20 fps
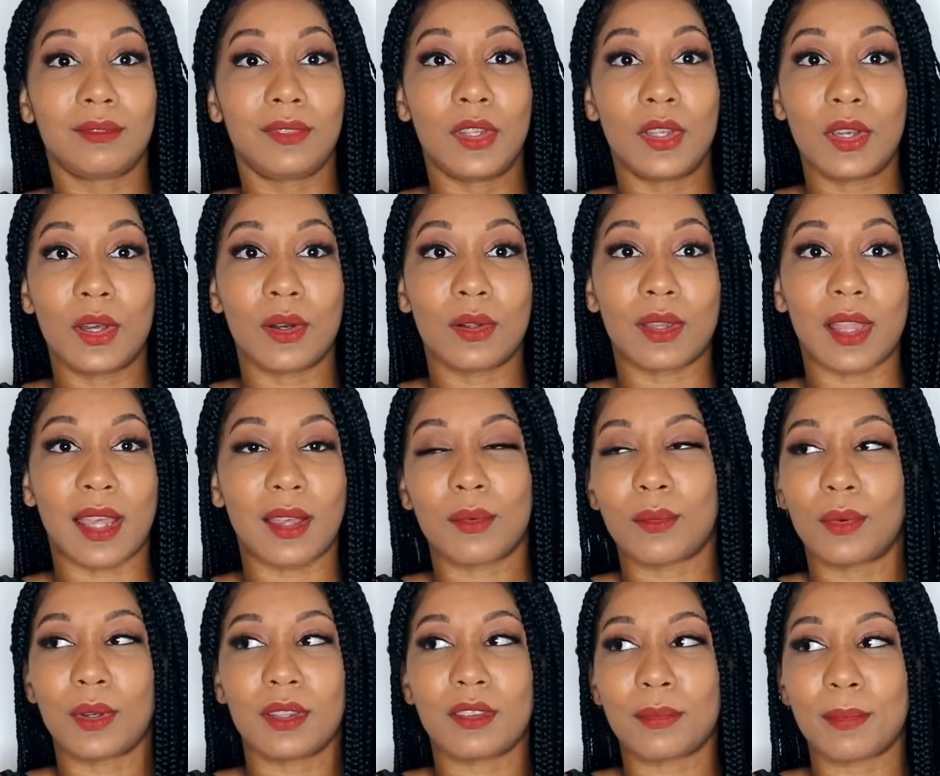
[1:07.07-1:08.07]
You know, like,
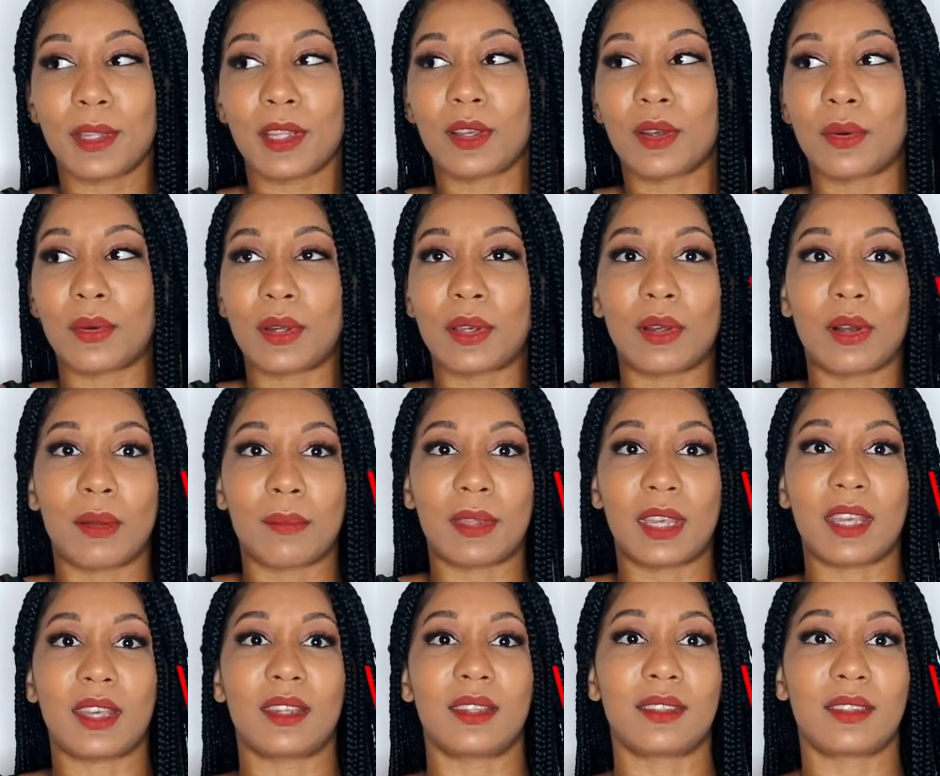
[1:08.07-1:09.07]
what's been going on?
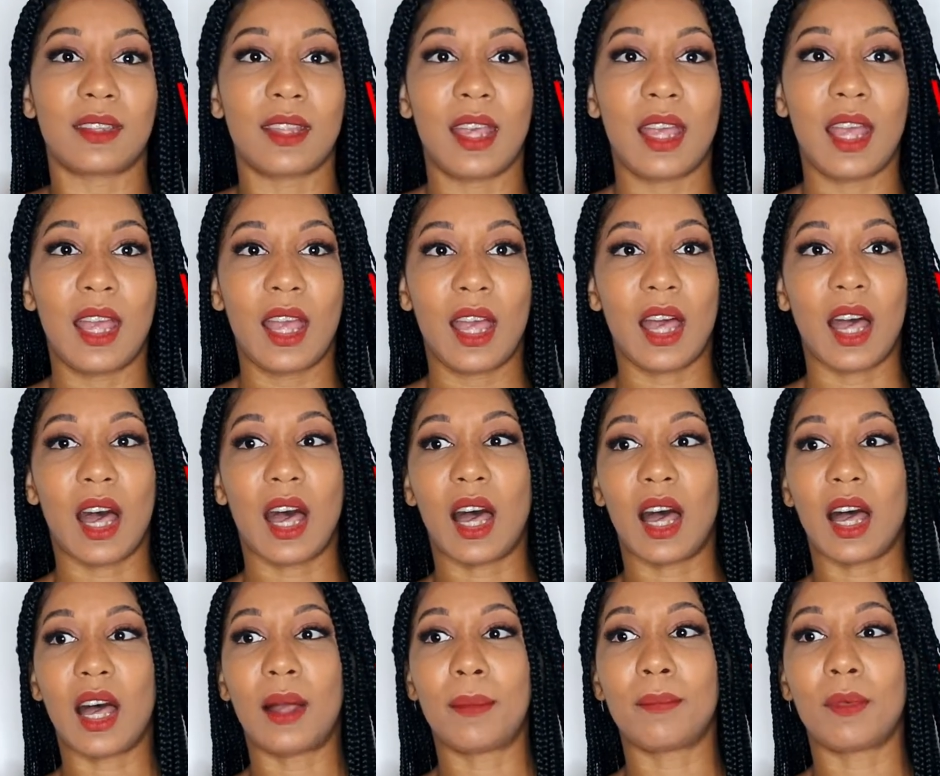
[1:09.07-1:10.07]
Because
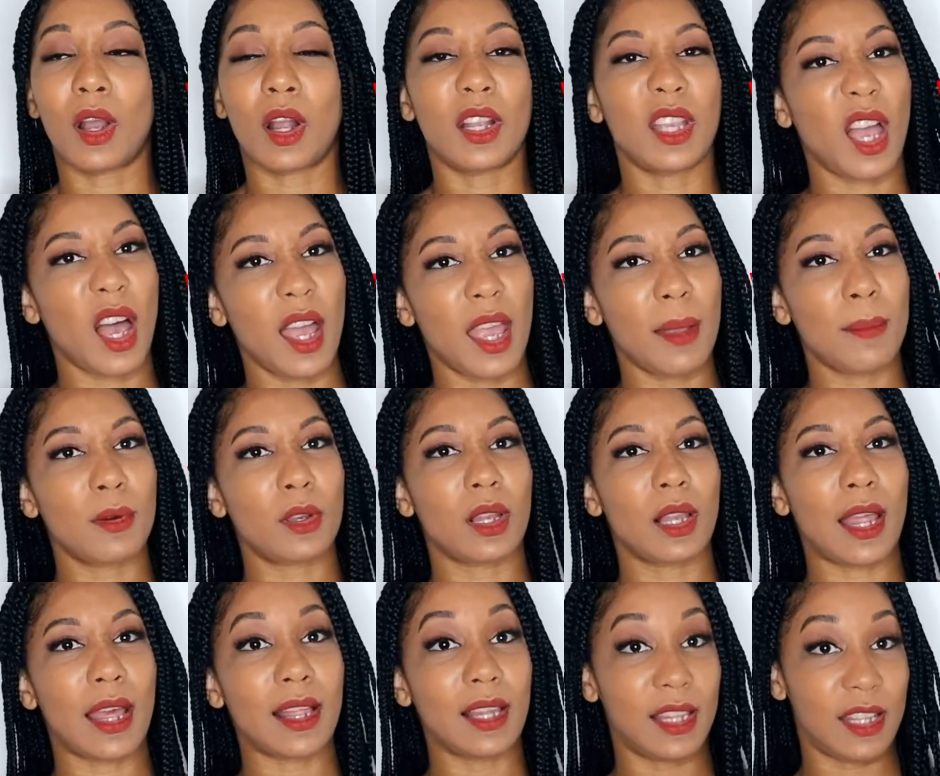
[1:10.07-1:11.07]
are y'all able to
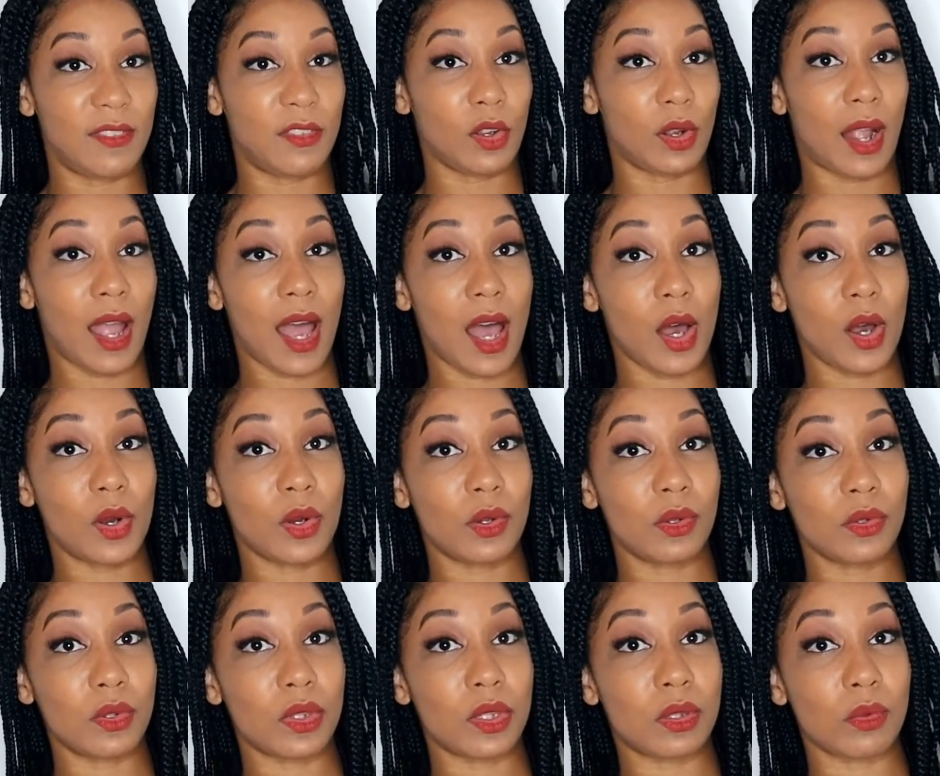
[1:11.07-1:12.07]
like leave your
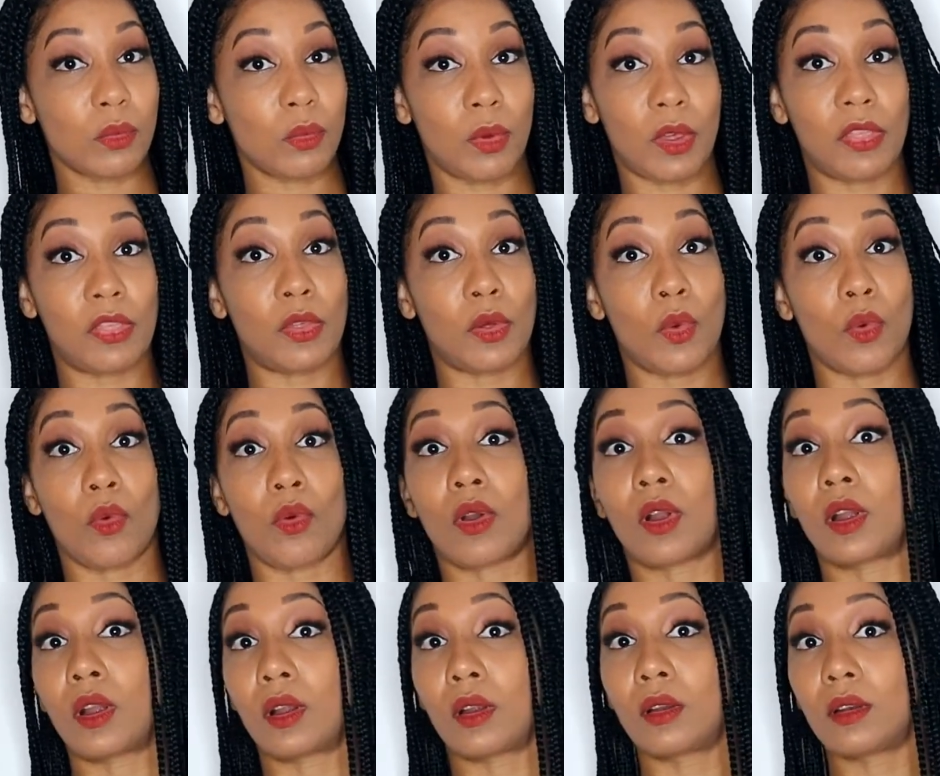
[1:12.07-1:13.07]
house with
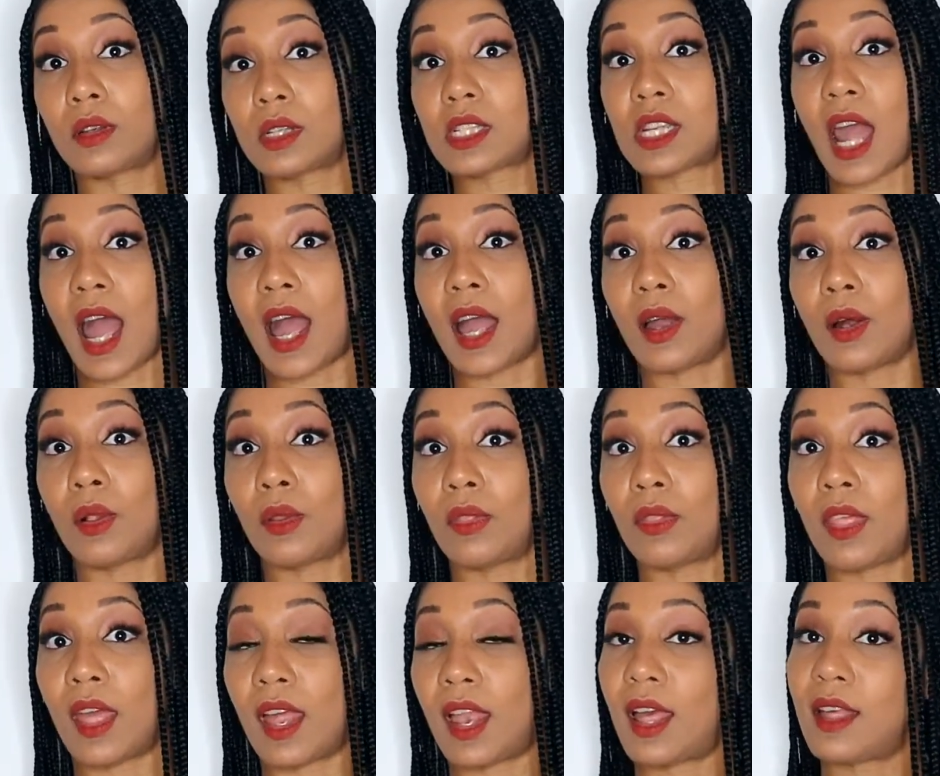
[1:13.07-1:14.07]
your child
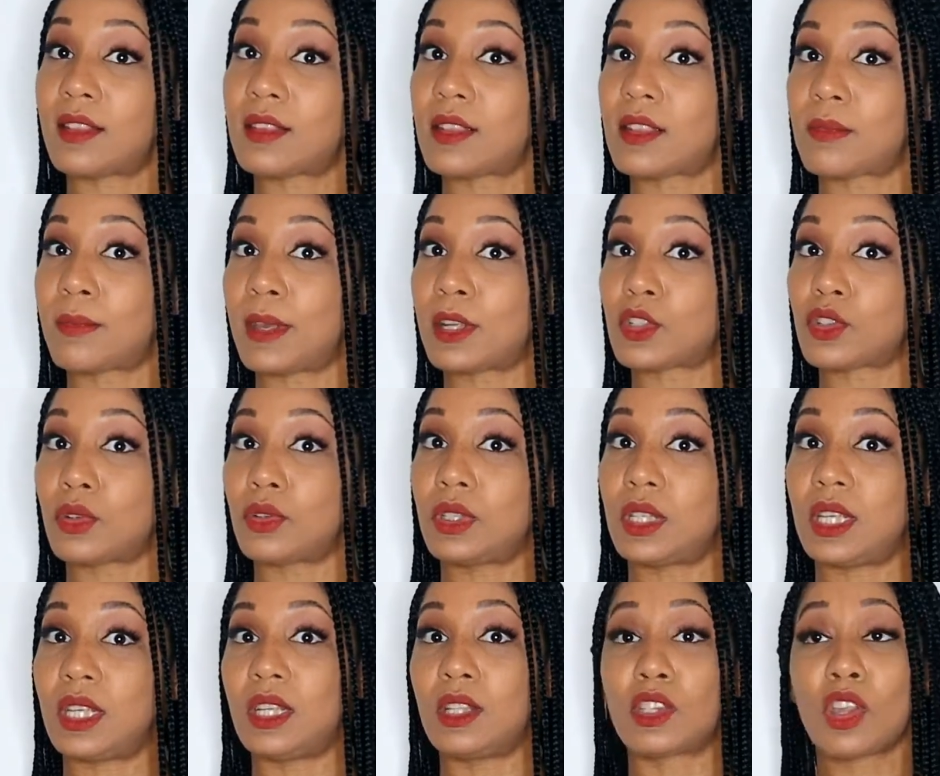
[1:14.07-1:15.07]
that has special
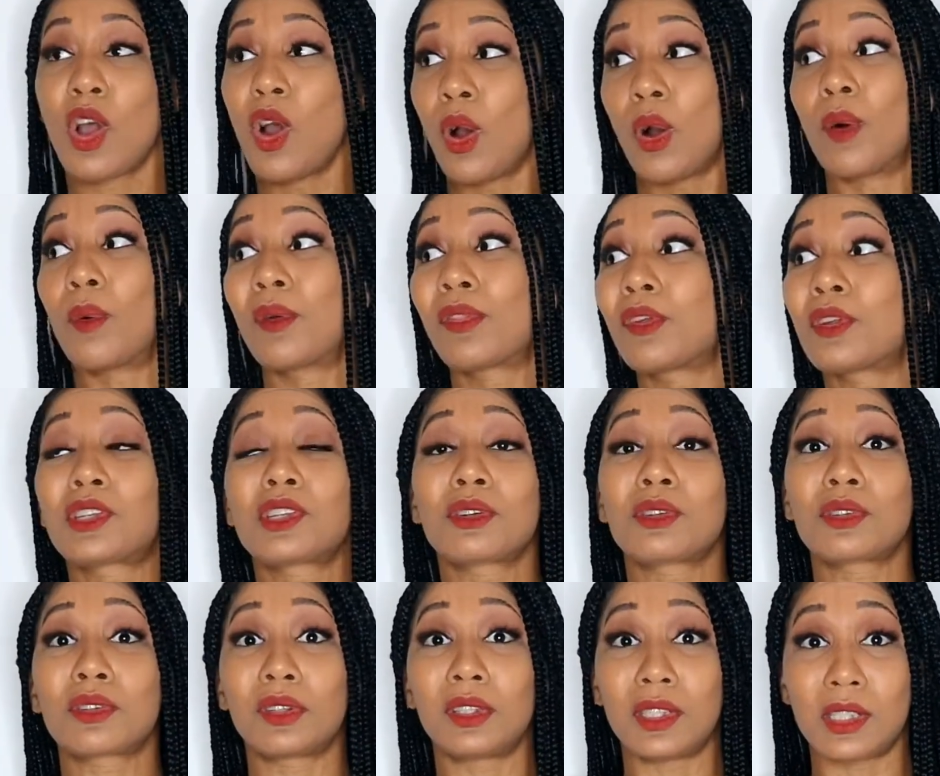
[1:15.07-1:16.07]
needs, or with your
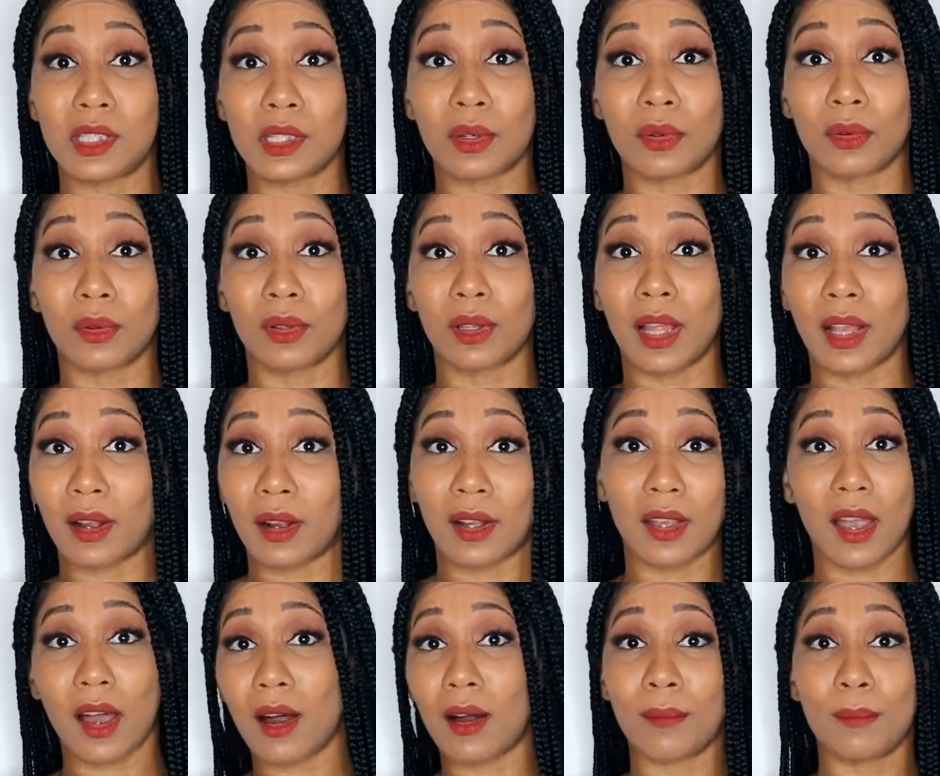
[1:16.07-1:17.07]
children in general? Like, are
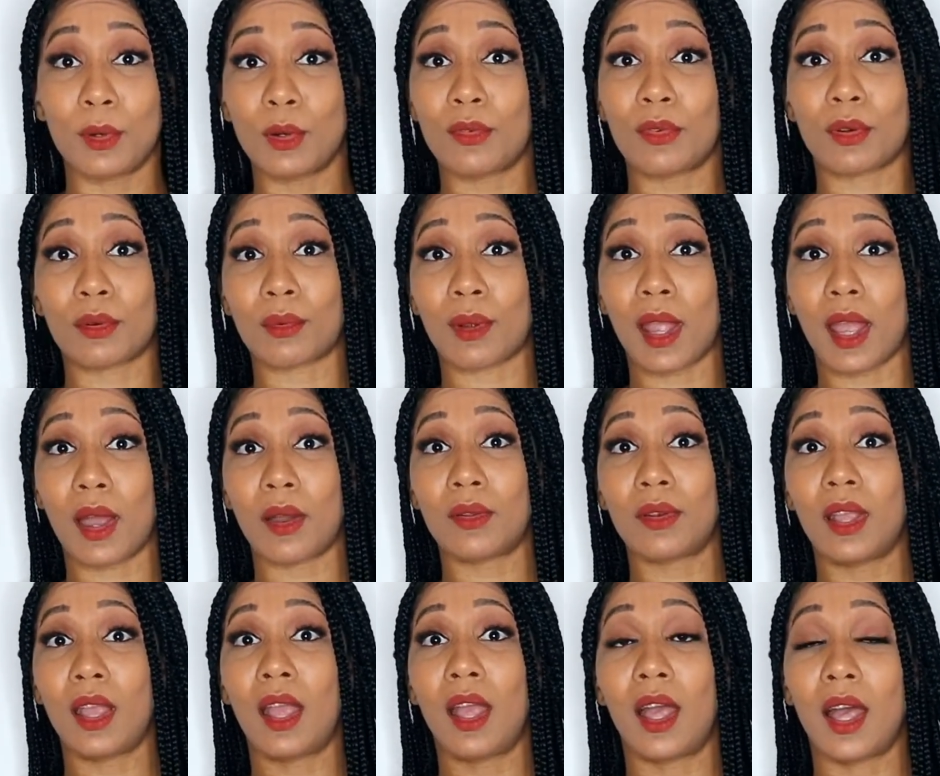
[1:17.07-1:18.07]
y'all moving around?
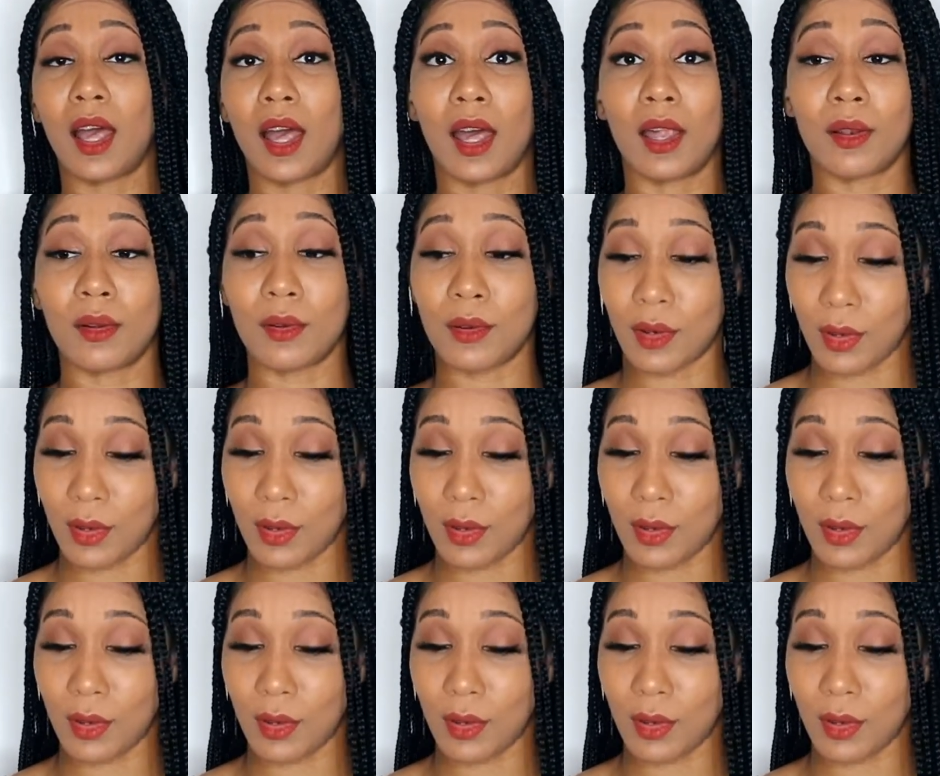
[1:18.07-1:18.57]
I don't